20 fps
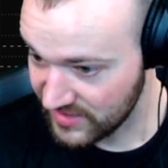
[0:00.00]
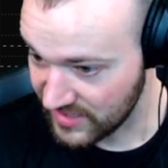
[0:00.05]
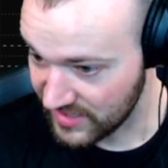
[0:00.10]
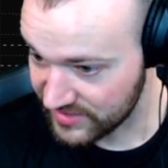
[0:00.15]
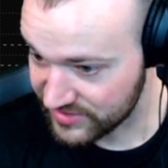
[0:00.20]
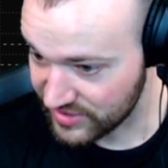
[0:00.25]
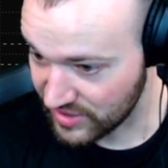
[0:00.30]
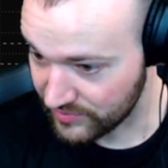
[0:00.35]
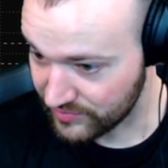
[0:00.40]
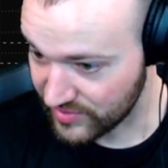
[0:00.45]

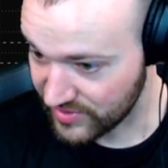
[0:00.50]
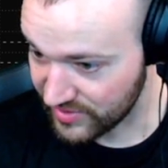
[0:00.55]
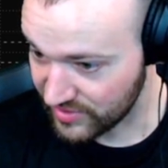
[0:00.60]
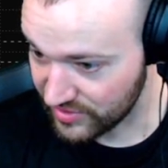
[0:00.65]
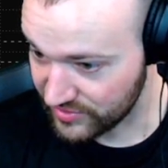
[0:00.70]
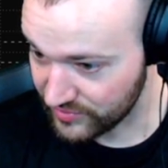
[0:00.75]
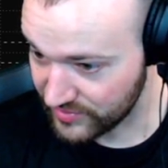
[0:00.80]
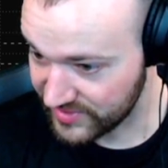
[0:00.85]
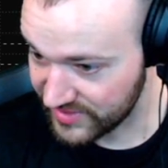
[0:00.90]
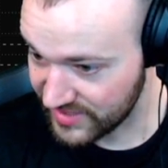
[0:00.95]
Actually, I'll bring it
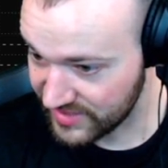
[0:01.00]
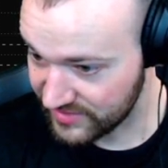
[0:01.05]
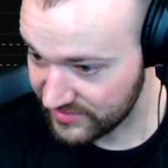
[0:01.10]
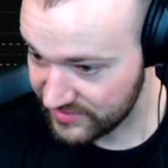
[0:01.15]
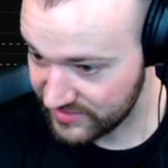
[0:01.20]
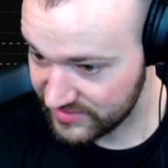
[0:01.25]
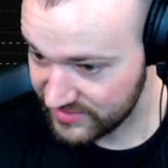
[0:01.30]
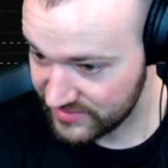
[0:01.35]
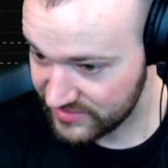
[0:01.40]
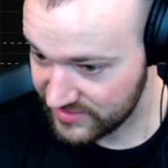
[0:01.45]
all the way
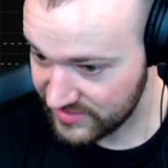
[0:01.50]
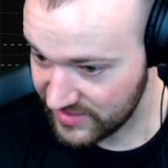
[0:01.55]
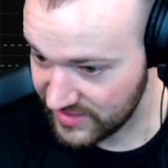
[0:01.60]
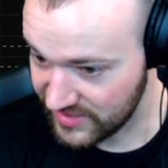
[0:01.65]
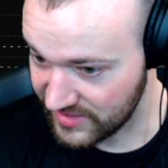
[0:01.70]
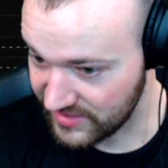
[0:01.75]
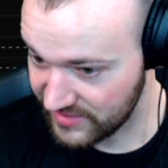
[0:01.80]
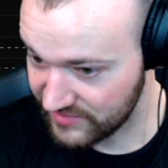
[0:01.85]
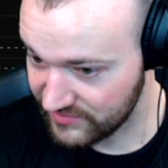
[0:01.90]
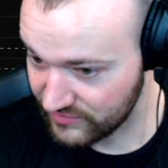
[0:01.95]
down.
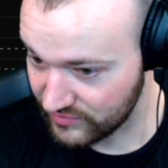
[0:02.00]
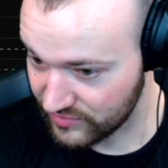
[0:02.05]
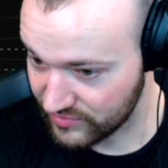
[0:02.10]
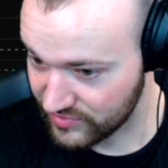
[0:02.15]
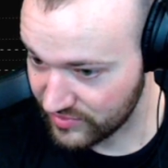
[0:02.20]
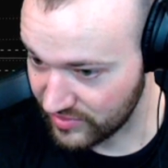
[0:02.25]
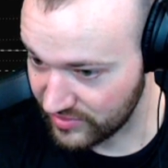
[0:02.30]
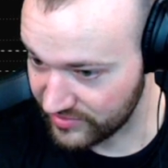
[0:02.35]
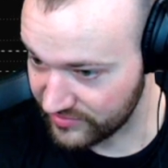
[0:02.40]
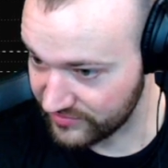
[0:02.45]
Yeah, we'll
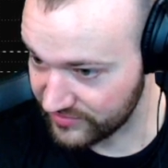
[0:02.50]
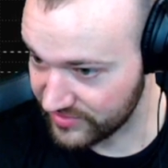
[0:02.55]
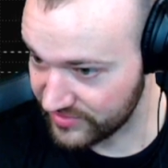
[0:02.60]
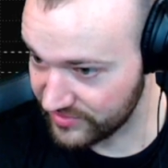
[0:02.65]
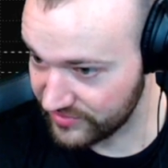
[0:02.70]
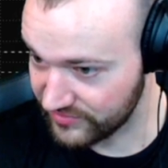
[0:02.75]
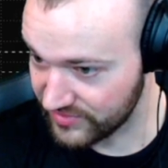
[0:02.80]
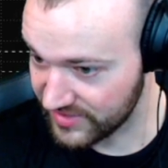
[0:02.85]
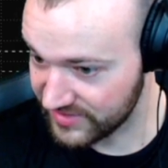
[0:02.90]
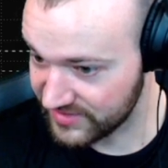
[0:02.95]
call it
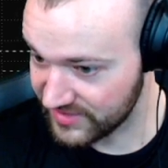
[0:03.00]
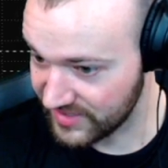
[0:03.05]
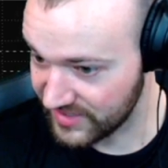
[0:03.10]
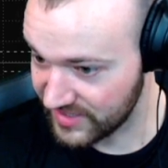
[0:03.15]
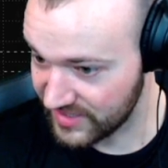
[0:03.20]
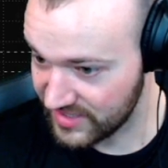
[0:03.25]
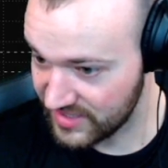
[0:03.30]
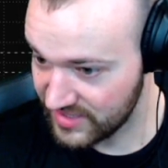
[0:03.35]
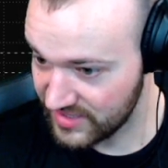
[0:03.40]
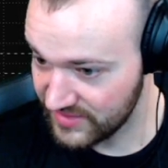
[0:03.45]
good right
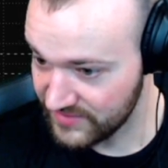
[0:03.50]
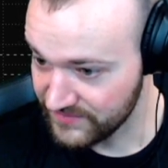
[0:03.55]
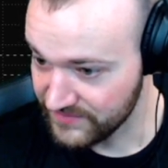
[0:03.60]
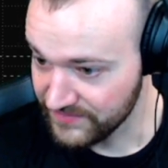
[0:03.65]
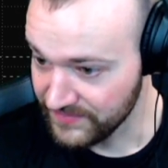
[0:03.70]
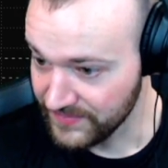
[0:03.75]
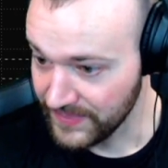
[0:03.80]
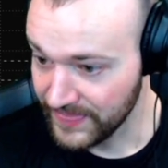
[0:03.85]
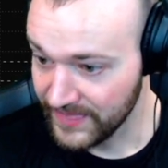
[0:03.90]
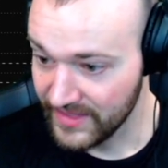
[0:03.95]
there.
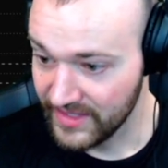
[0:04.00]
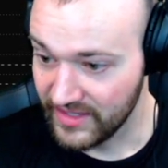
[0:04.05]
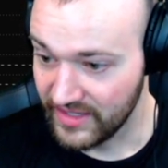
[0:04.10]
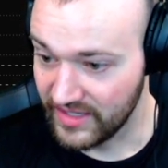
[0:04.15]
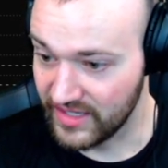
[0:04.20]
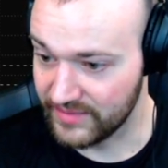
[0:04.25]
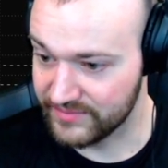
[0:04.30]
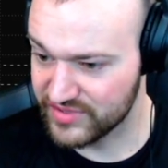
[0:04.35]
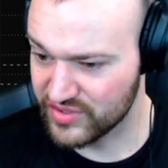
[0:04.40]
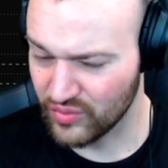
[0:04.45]

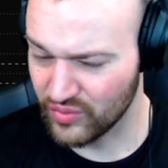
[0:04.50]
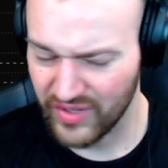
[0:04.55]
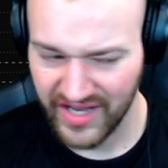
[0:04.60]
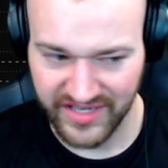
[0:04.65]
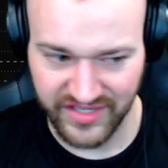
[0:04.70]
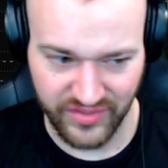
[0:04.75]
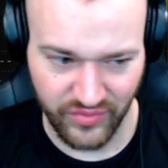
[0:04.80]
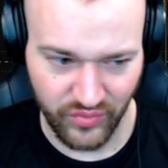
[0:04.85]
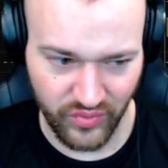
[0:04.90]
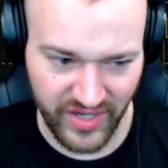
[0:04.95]
So
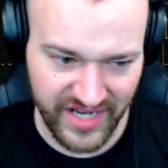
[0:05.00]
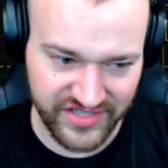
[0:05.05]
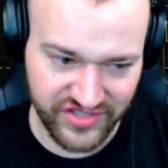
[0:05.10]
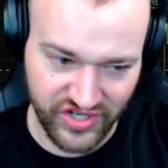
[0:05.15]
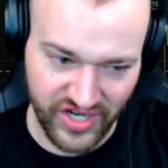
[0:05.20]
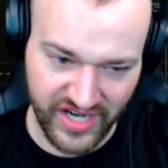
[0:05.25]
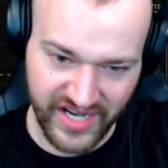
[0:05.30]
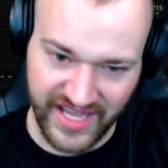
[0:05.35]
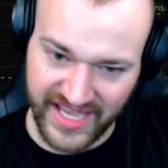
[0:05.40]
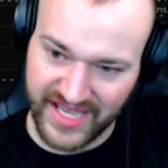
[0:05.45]
what I
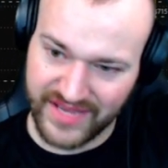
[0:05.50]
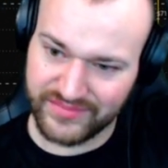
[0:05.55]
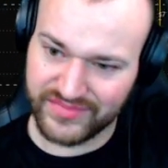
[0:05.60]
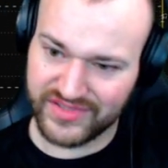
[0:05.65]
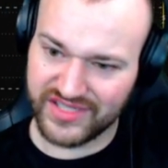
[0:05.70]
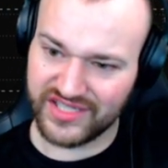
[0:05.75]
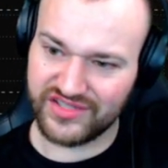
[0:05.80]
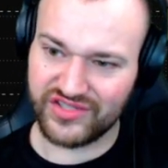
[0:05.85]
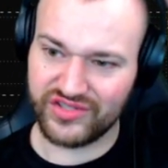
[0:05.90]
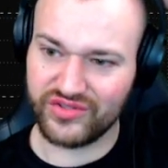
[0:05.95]
try to aim
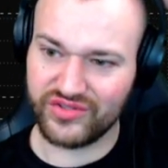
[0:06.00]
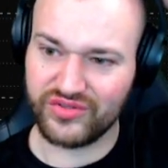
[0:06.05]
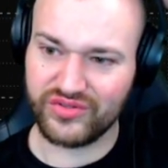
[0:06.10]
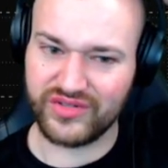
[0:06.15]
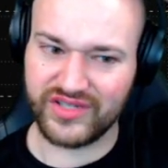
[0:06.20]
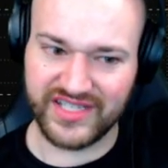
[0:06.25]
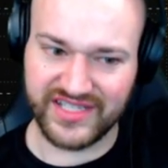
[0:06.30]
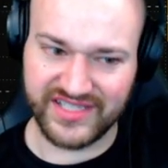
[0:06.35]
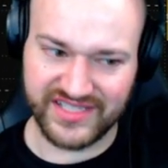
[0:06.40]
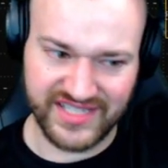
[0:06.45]
to do
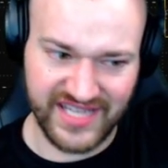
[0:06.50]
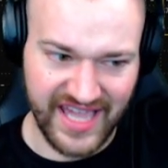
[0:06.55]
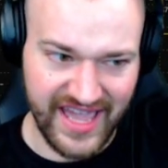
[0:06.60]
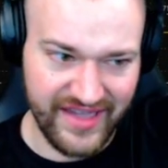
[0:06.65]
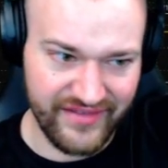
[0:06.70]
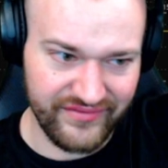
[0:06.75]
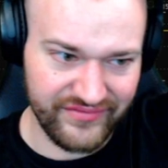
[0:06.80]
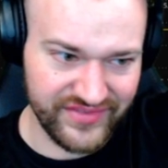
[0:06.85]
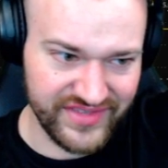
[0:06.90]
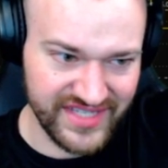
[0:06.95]
is
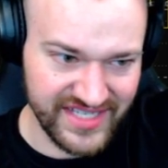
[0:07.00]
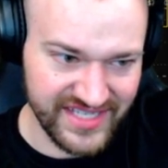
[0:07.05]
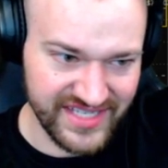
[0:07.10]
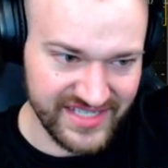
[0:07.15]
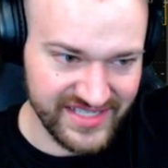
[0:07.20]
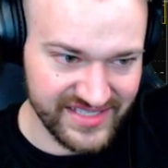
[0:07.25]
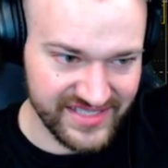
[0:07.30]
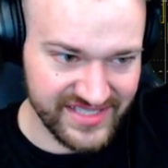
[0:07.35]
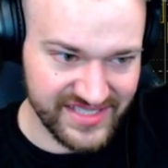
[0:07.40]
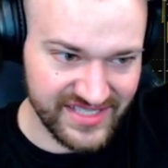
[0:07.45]
have
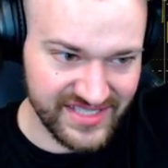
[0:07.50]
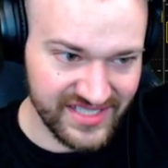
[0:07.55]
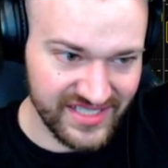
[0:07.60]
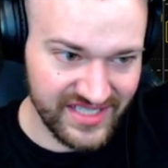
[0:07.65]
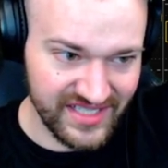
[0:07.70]
these